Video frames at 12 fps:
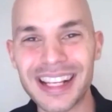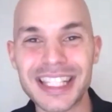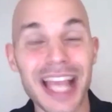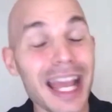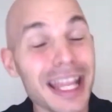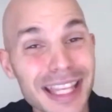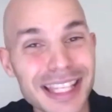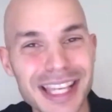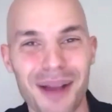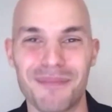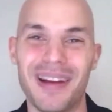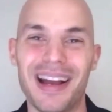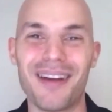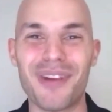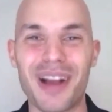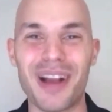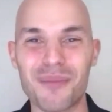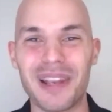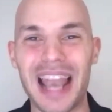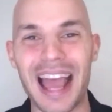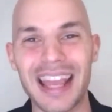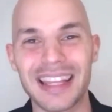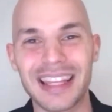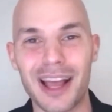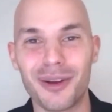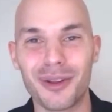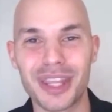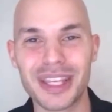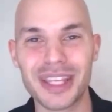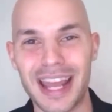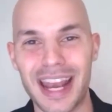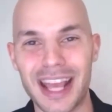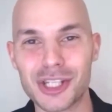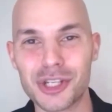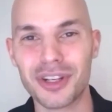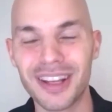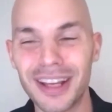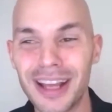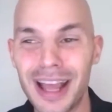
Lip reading: shed some valuable light on this direction,